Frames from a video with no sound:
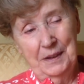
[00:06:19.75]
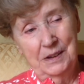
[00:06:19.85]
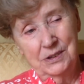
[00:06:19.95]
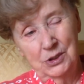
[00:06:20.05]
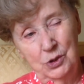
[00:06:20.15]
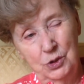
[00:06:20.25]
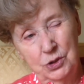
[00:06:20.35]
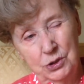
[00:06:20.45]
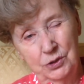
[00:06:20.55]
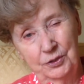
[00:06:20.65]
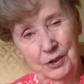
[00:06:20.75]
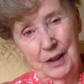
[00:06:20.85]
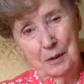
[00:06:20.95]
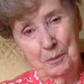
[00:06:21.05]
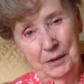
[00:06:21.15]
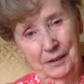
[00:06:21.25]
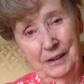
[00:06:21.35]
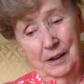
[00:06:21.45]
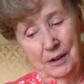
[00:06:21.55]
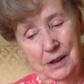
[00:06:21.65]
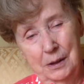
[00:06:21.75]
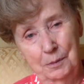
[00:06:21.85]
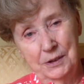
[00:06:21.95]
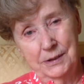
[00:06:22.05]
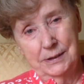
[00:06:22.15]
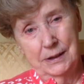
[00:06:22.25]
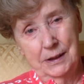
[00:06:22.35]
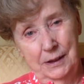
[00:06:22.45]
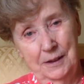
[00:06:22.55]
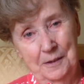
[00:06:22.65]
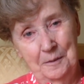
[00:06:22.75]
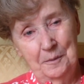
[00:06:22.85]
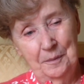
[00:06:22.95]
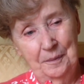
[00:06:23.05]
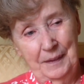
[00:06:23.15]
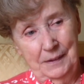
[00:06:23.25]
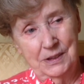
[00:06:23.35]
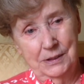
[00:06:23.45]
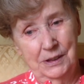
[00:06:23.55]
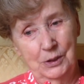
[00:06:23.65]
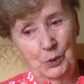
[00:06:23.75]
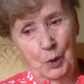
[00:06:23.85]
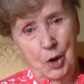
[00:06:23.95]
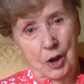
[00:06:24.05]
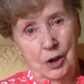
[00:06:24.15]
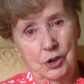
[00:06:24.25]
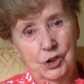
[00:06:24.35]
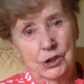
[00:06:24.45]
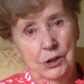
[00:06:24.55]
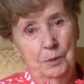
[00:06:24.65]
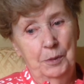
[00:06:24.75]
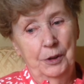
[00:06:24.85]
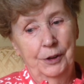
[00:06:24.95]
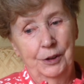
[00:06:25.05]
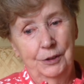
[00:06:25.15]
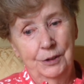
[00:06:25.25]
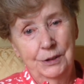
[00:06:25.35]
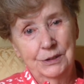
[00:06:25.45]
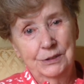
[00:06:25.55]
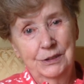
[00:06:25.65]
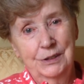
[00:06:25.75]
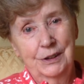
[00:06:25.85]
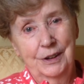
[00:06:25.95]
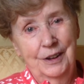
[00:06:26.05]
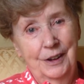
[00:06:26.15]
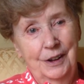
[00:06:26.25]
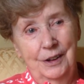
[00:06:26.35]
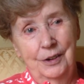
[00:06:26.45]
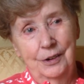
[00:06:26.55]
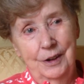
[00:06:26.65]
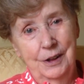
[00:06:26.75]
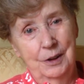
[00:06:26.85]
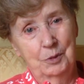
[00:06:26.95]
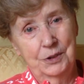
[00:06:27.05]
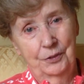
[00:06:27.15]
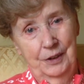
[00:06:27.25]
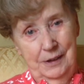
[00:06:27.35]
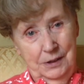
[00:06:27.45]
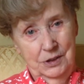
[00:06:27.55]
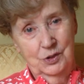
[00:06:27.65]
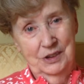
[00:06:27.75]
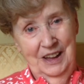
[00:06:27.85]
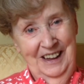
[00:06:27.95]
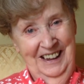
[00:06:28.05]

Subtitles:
He said, "You shoot for that building and keep this steady." She said, and she'd be like this, and her hair was flying straight